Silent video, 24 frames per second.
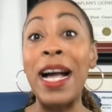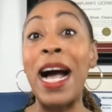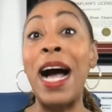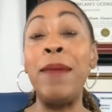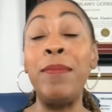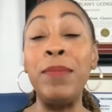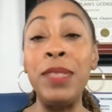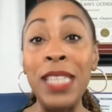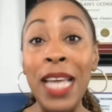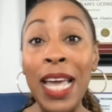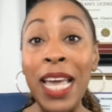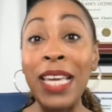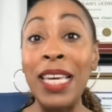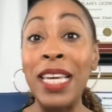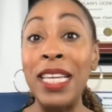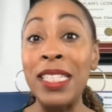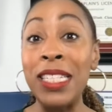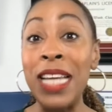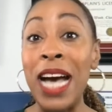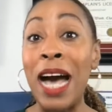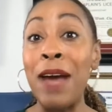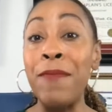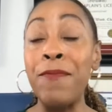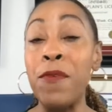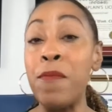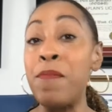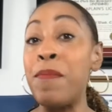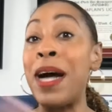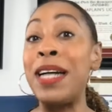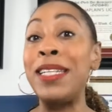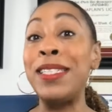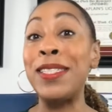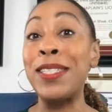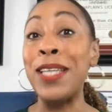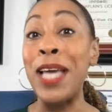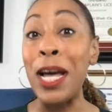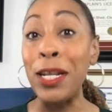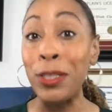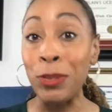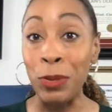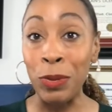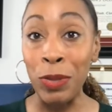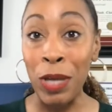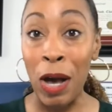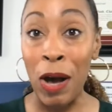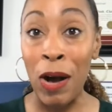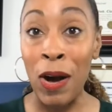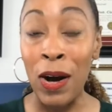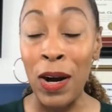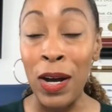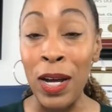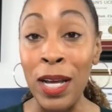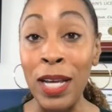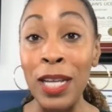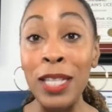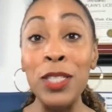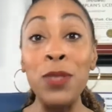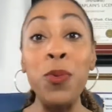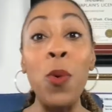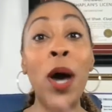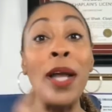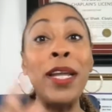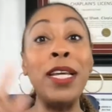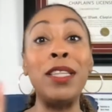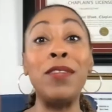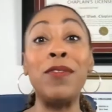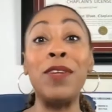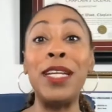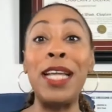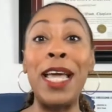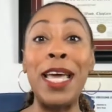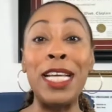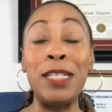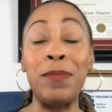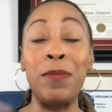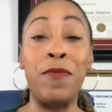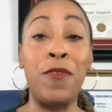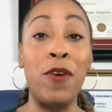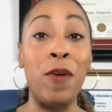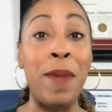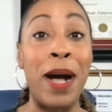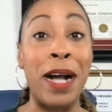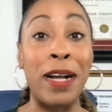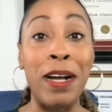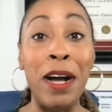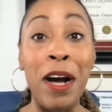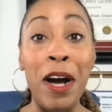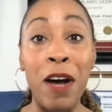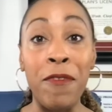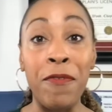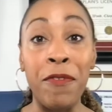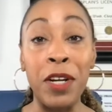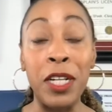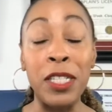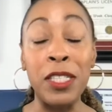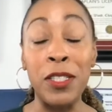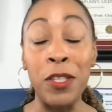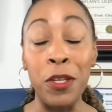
I'm taking time from my schedule, y'all, 23 days before my conference.